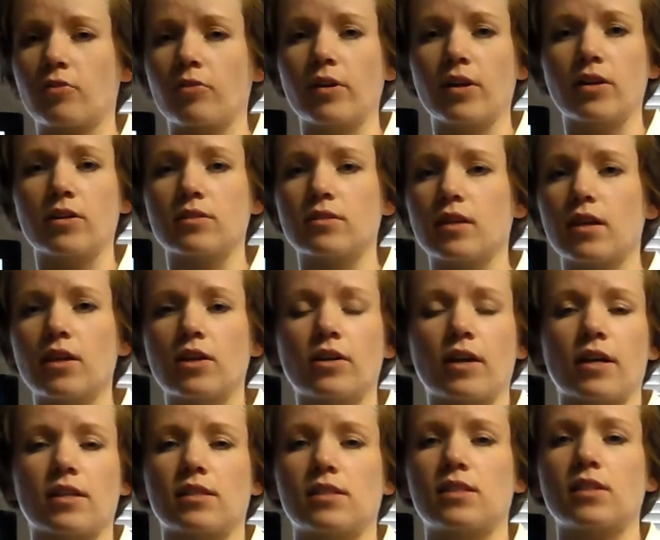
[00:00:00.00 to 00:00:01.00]
3 years
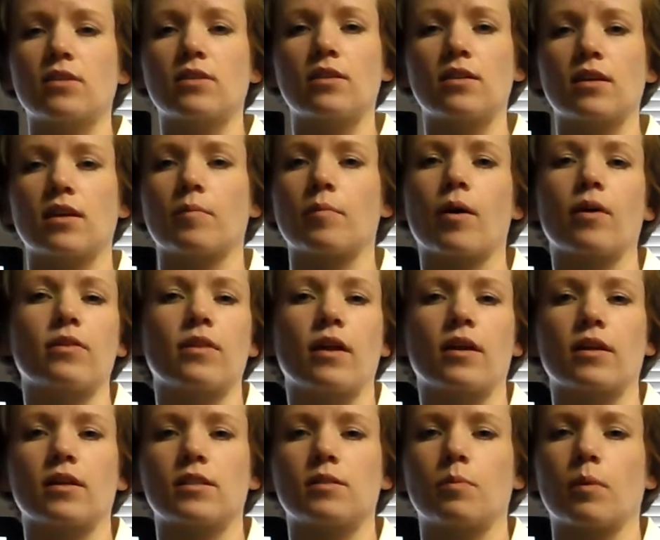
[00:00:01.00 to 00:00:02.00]
later, I still think about
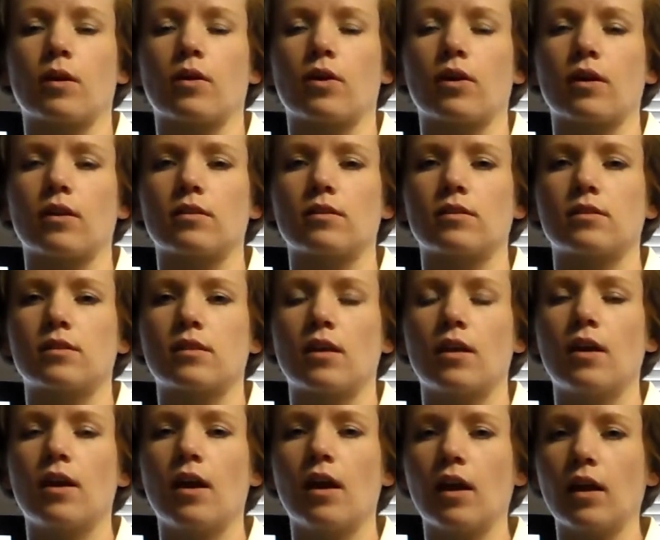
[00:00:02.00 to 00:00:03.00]
that experience.
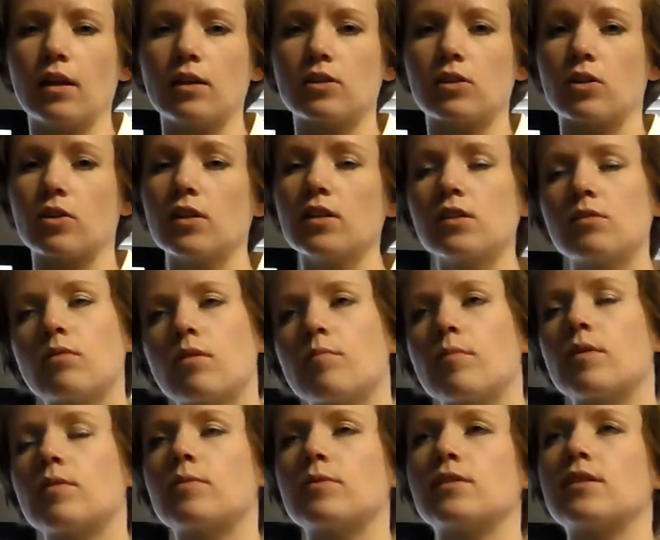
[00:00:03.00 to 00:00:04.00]
So this
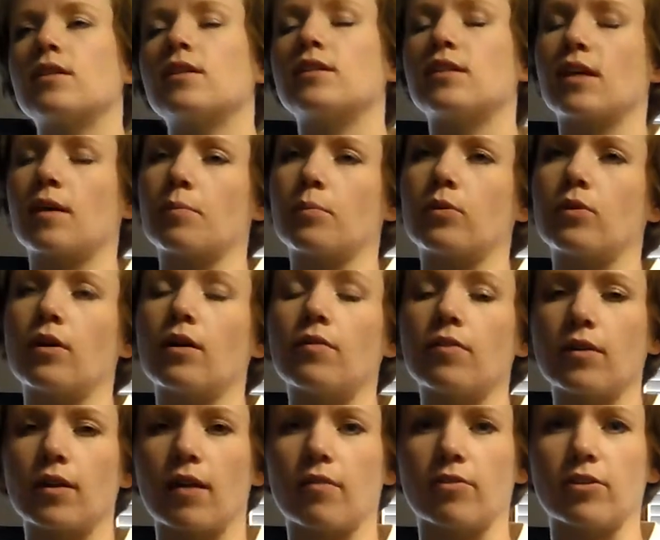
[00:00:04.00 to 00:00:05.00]
woman was an example
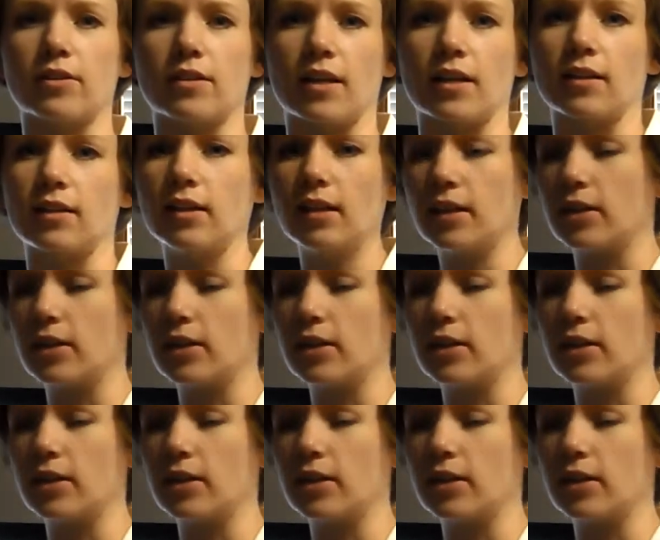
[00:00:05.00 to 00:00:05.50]
of an everyday